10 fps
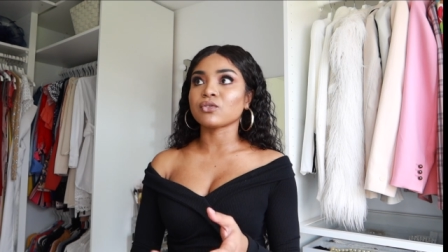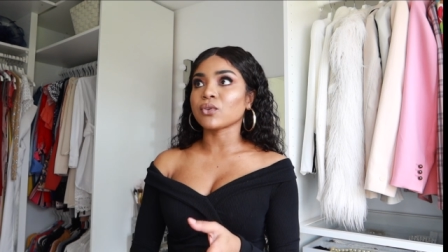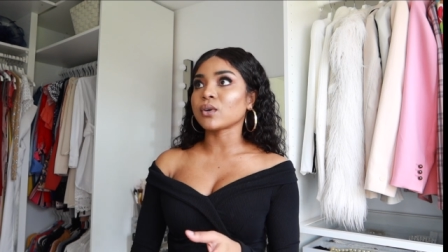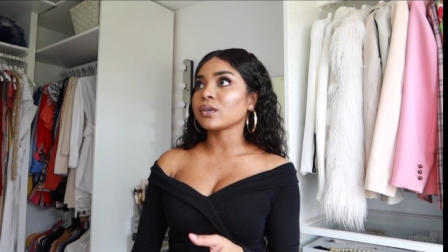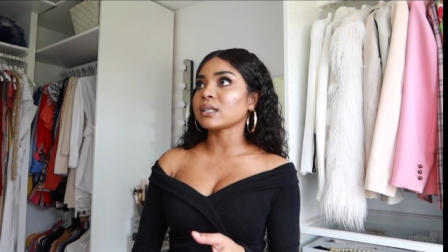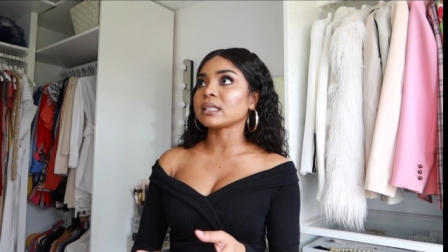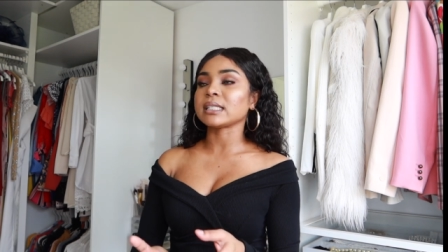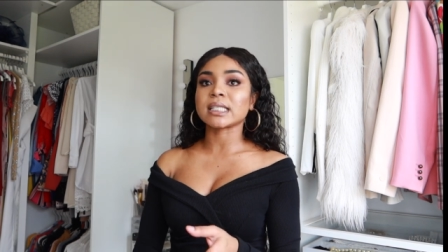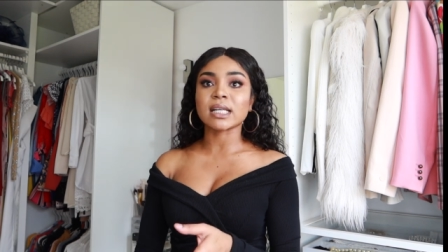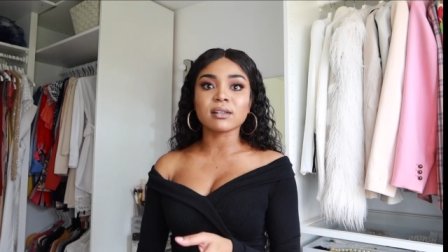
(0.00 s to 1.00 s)
drawers
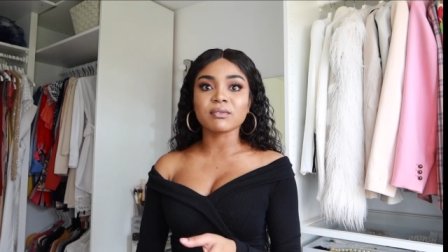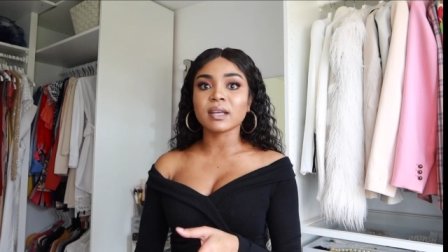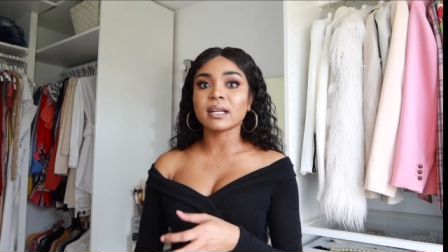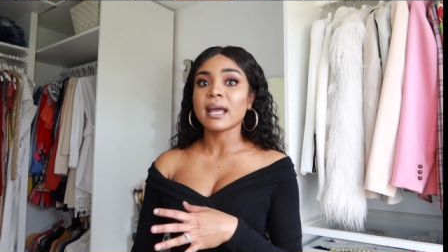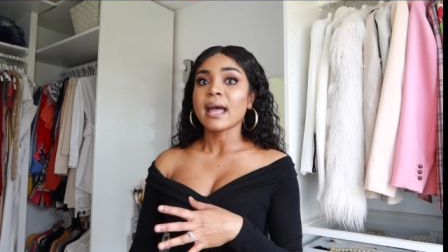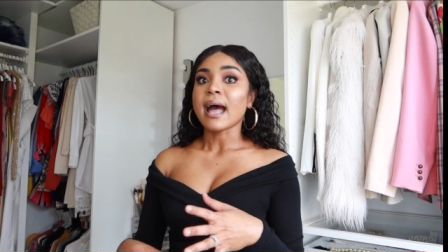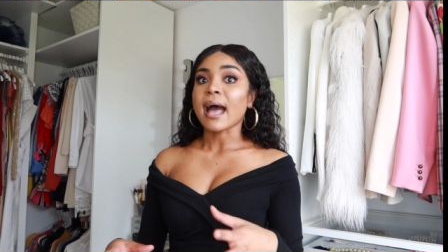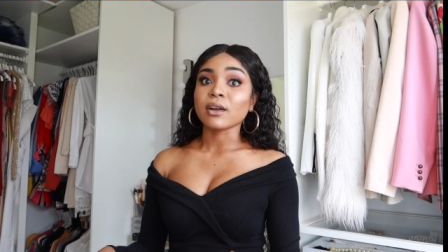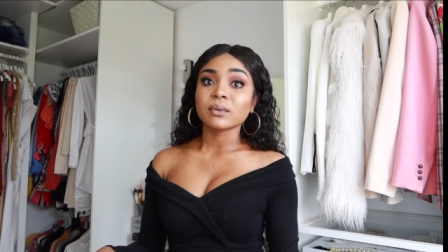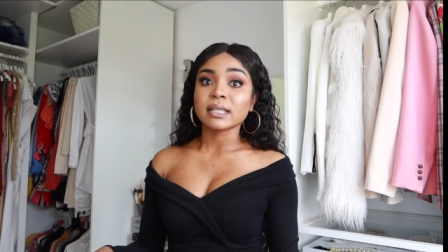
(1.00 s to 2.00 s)
and shelving
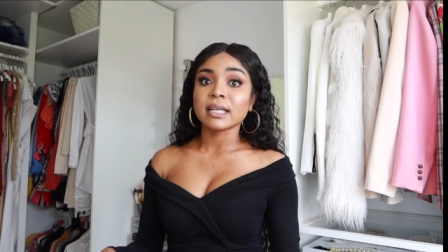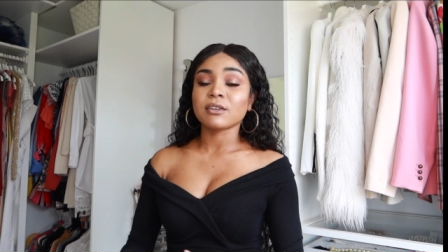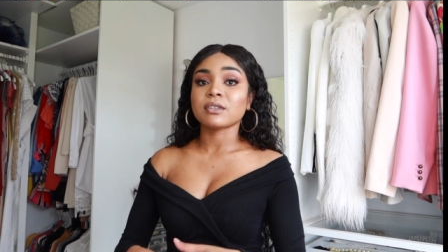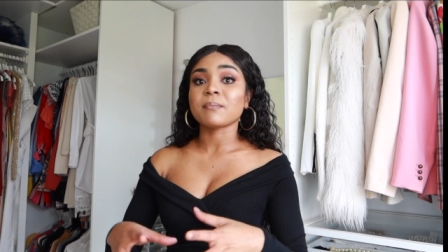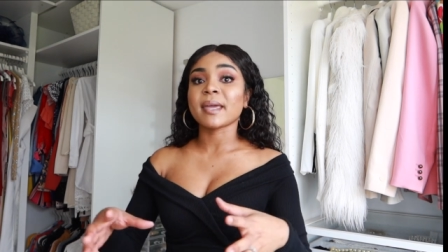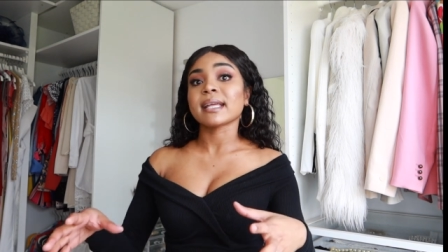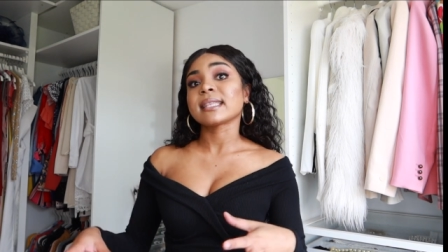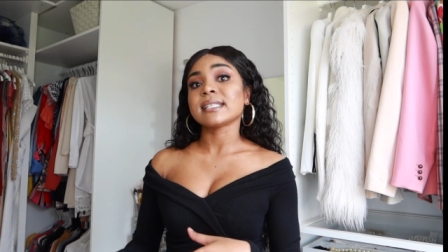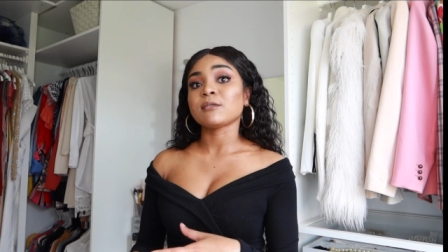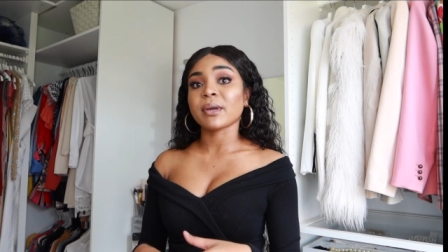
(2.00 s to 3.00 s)
I would need to make
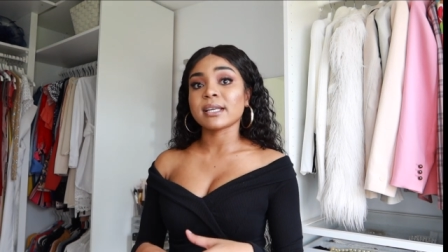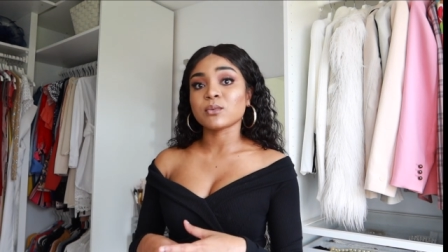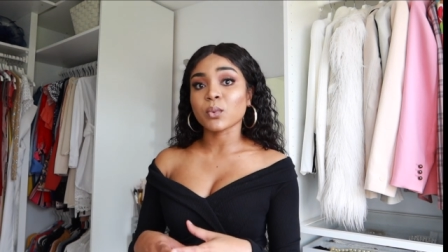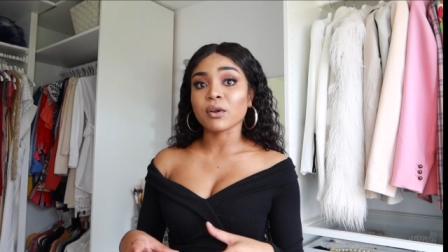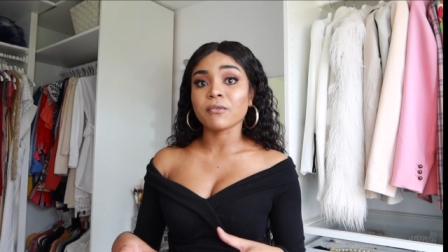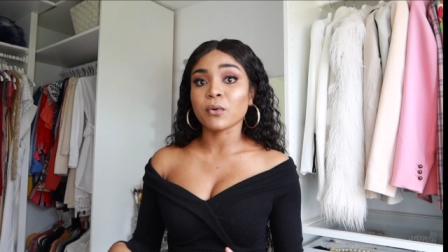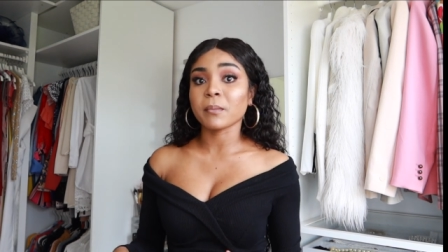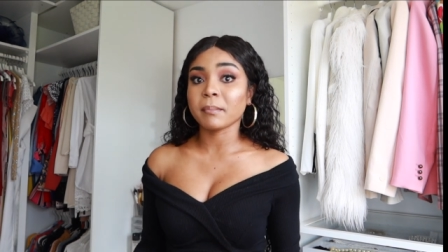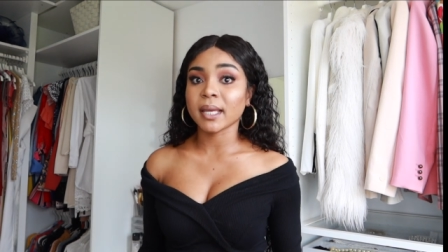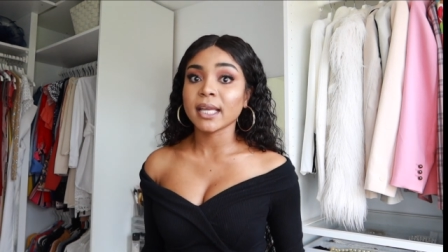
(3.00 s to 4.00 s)
this space work for
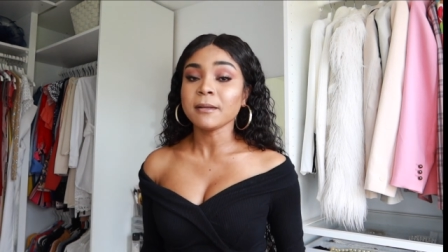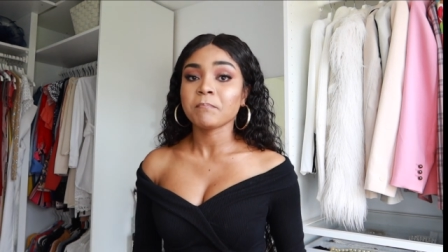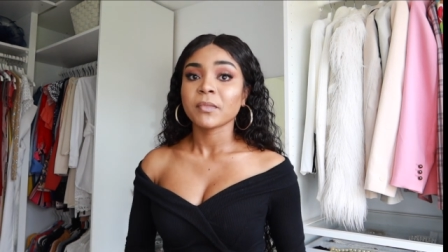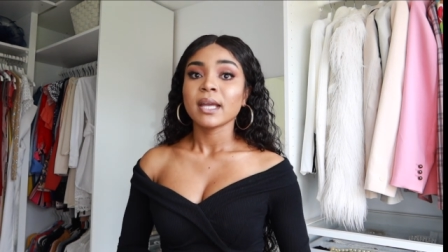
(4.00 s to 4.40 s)
me.